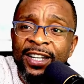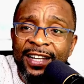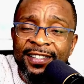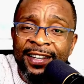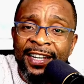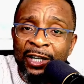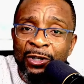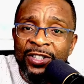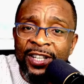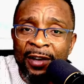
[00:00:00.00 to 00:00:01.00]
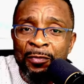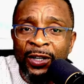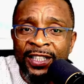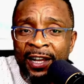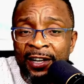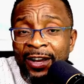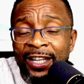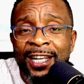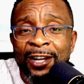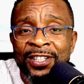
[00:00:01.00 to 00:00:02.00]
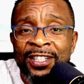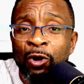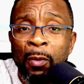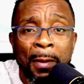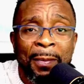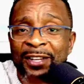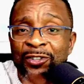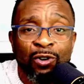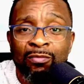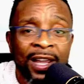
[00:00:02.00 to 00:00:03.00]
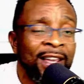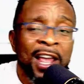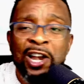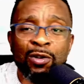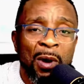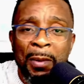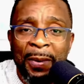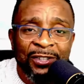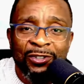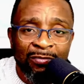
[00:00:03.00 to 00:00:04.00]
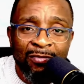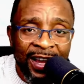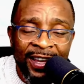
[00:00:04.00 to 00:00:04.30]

they recruited everybody and they were shouting, no more Baba Sokwe, no more Baba Sokwe.